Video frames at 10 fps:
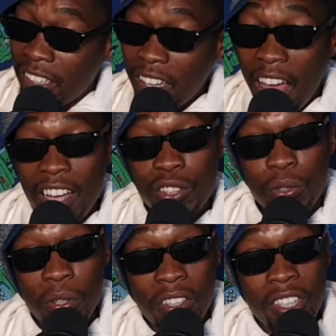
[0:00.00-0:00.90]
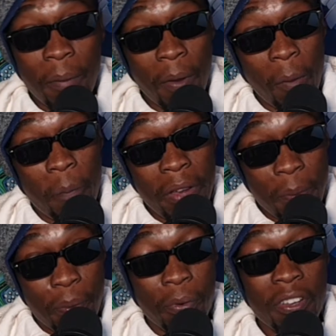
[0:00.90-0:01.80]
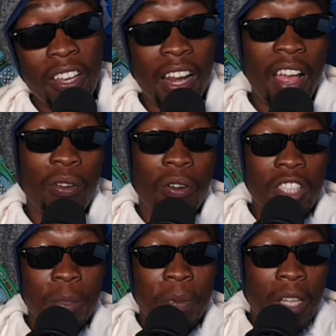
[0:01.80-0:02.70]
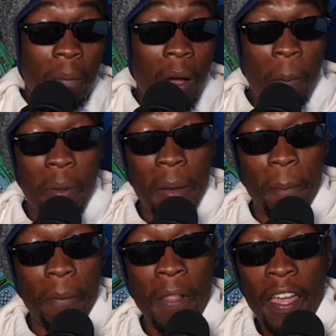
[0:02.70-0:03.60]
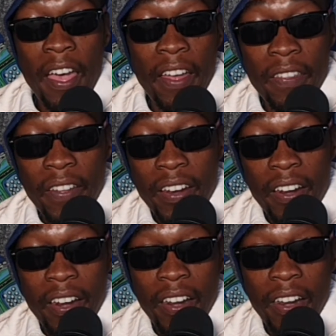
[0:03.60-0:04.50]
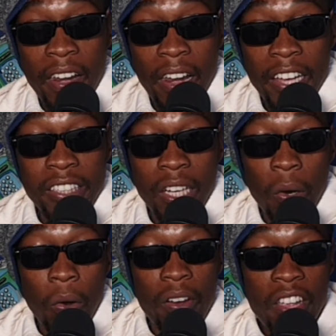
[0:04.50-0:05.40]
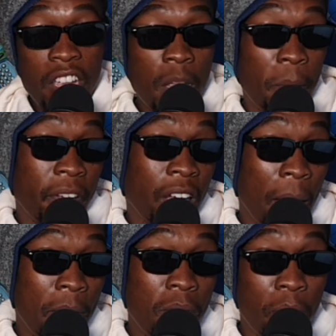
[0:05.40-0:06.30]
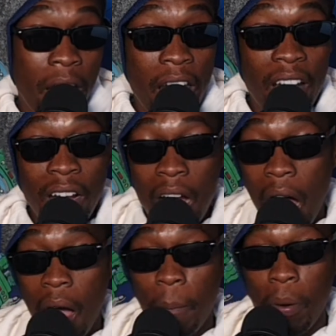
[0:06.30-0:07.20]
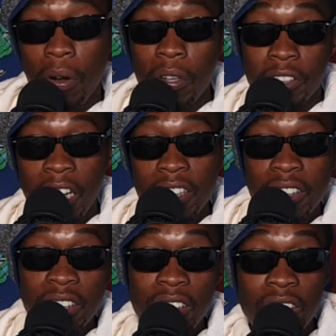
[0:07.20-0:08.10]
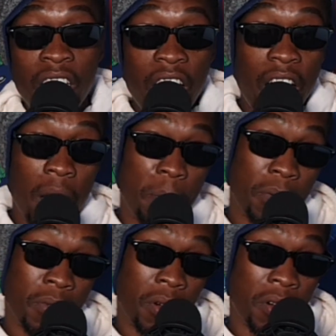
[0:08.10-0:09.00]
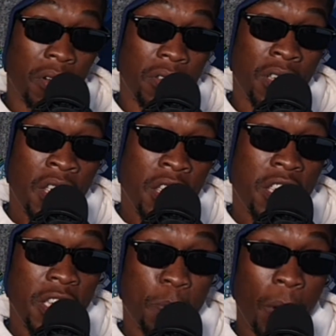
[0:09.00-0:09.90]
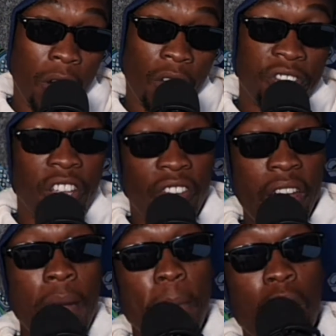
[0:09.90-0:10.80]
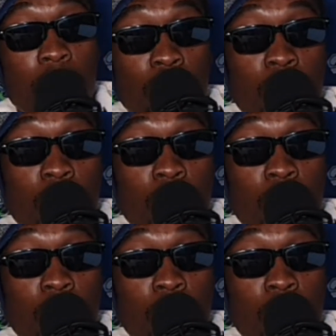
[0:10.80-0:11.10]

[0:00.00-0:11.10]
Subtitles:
he likes talking about people. He likes gossiping about people, and then later on, he be coming back, apologizing, and because he's part of the rainbow